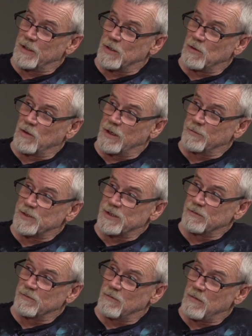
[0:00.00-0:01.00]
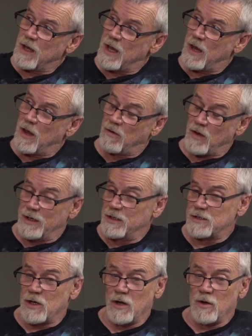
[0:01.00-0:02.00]
clips, and I
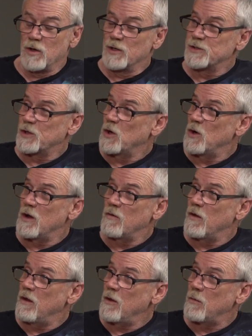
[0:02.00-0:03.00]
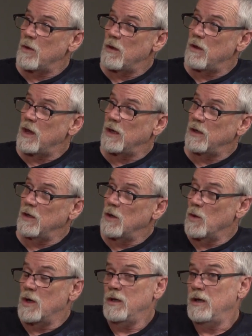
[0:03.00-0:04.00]
designed a holster around them. And you know
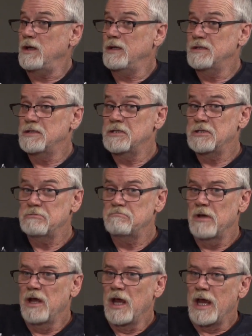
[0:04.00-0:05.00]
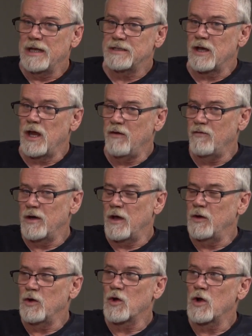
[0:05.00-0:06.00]
what? It's kind of an
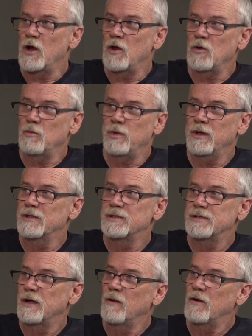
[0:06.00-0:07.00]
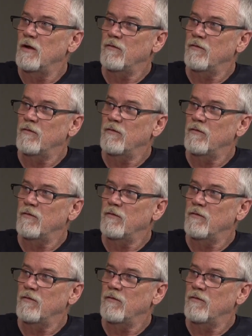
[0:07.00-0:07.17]
underground biggest seller I've